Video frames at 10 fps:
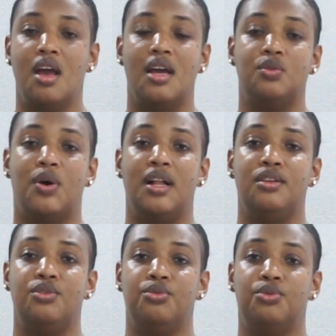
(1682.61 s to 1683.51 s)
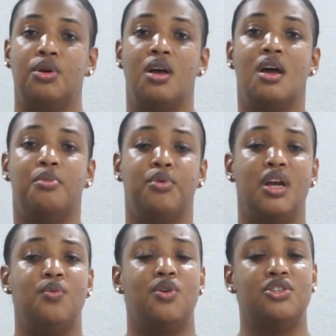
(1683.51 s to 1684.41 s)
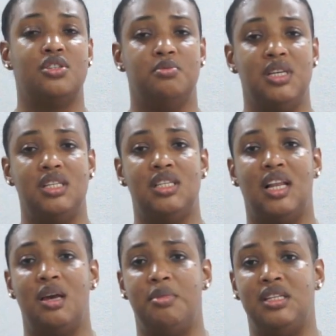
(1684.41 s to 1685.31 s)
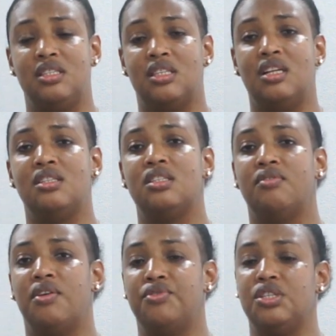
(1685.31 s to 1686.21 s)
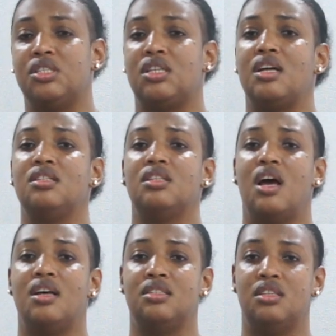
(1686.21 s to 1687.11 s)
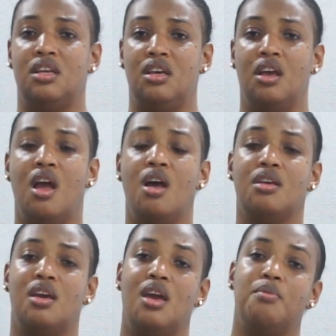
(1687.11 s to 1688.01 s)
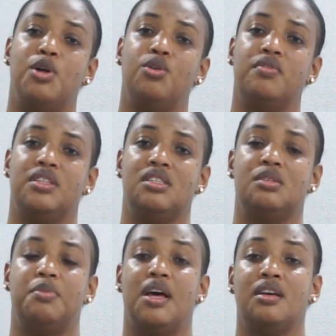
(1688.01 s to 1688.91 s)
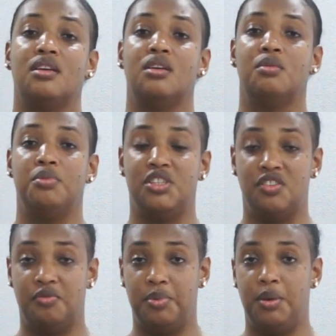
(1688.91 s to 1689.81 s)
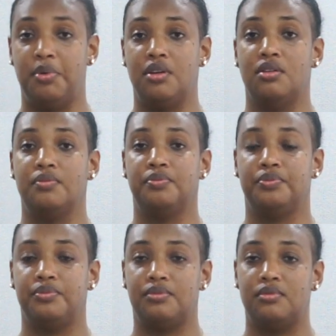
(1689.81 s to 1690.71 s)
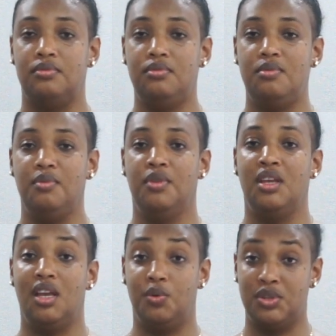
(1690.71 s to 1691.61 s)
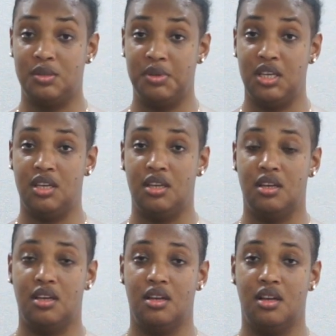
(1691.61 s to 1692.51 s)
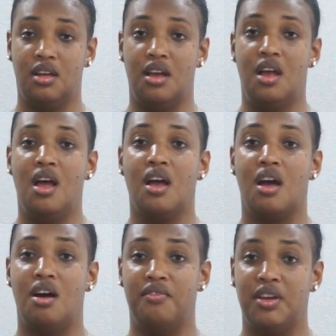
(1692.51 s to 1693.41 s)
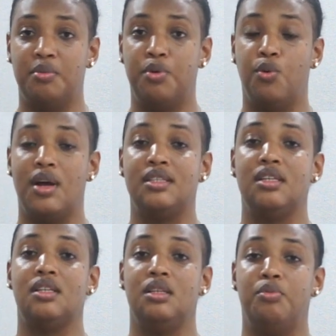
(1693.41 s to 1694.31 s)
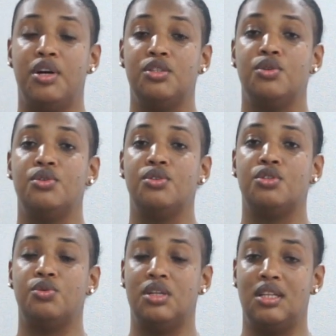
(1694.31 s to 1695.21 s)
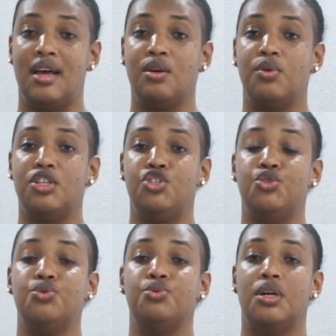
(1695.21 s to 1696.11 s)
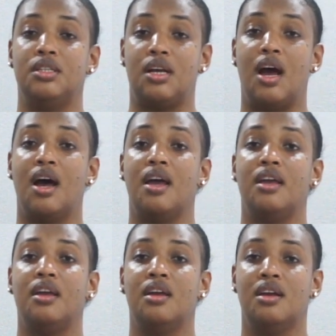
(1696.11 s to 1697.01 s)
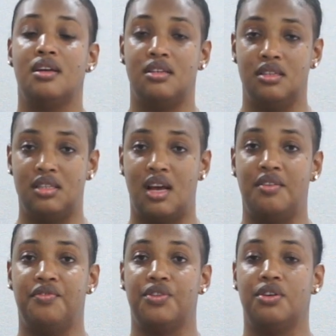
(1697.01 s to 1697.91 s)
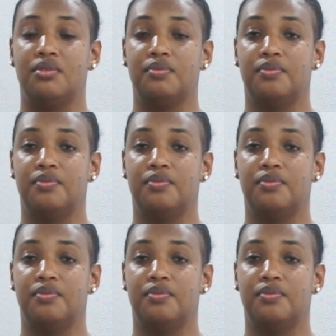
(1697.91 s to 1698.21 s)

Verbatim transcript: And while you brainwashed me till I made sense of every stanza as they came all over this blank piece of paper. It was me, carving poetic librettos to a language you and I decipher.